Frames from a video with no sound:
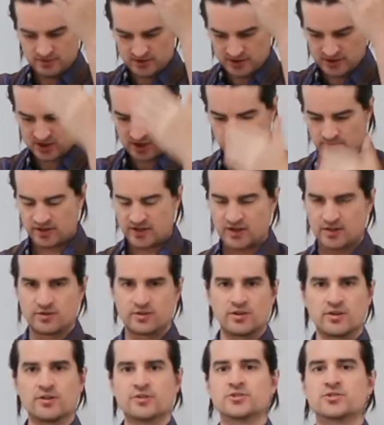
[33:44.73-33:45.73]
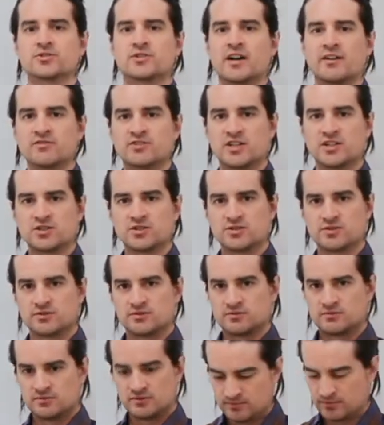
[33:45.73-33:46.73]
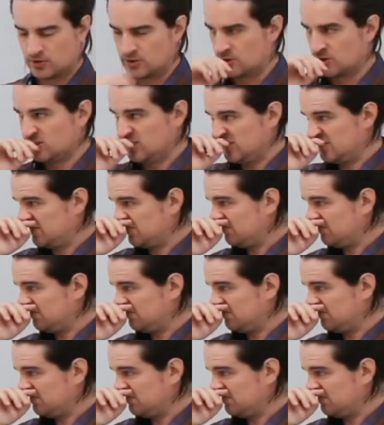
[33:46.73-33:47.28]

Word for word: Accelerating under Earth's gravitational pull.